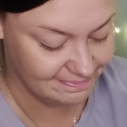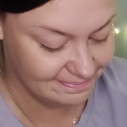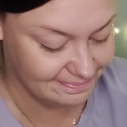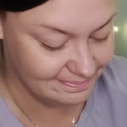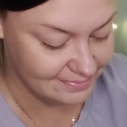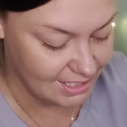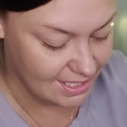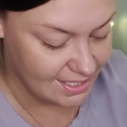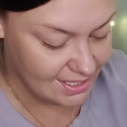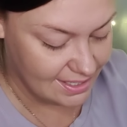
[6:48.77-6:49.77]
all
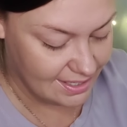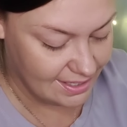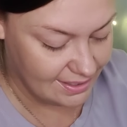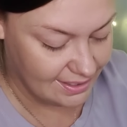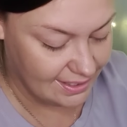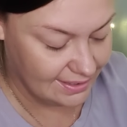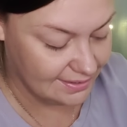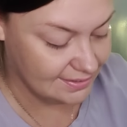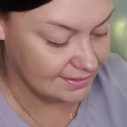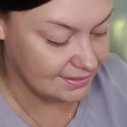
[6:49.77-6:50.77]
right.
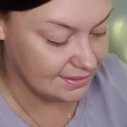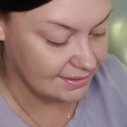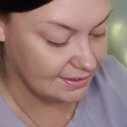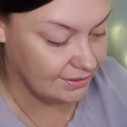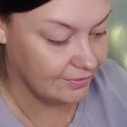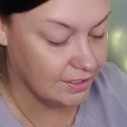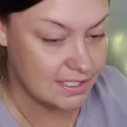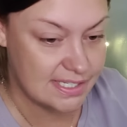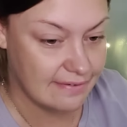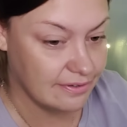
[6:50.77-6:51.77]
You
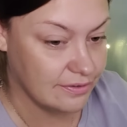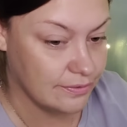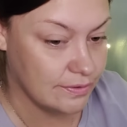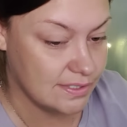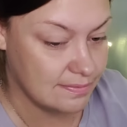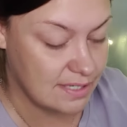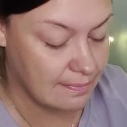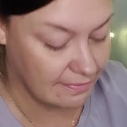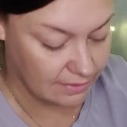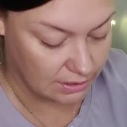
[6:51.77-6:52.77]
could have suffered through some
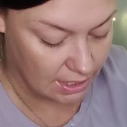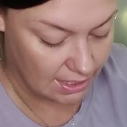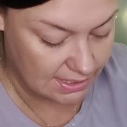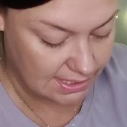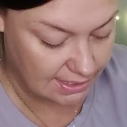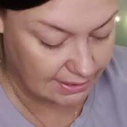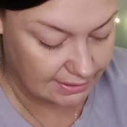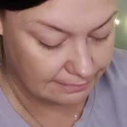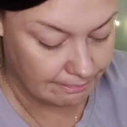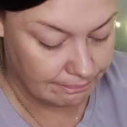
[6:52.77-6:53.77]
type of a loss
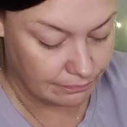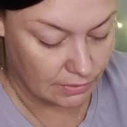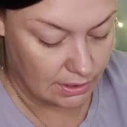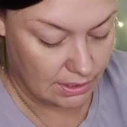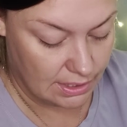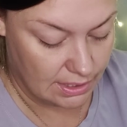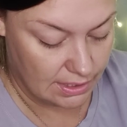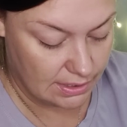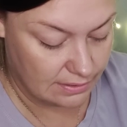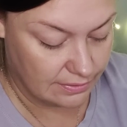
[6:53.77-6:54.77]
here.
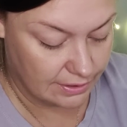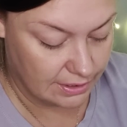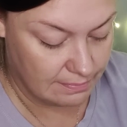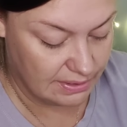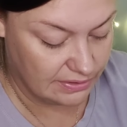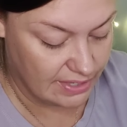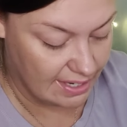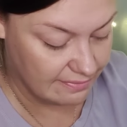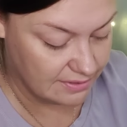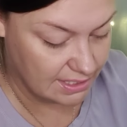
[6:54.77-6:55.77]
Uh, there could have been
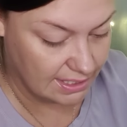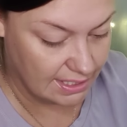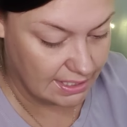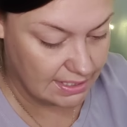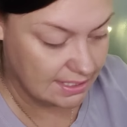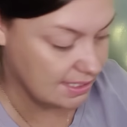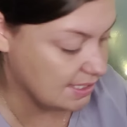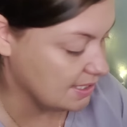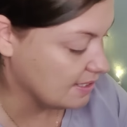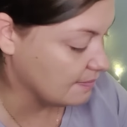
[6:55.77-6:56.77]
theft. Again, I did
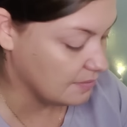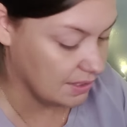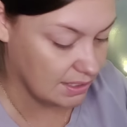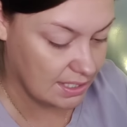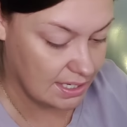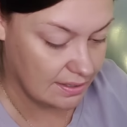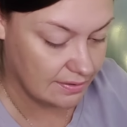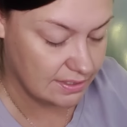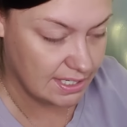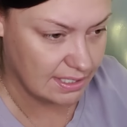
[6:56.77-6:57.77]
see something in that
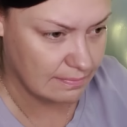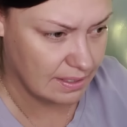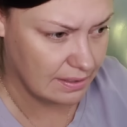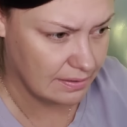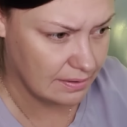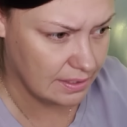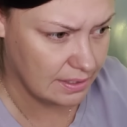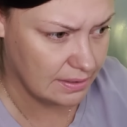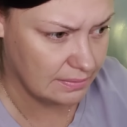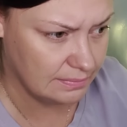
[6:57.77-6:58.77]
other deck about
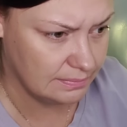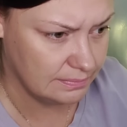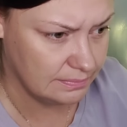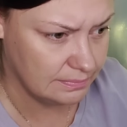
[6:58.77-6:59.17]
um,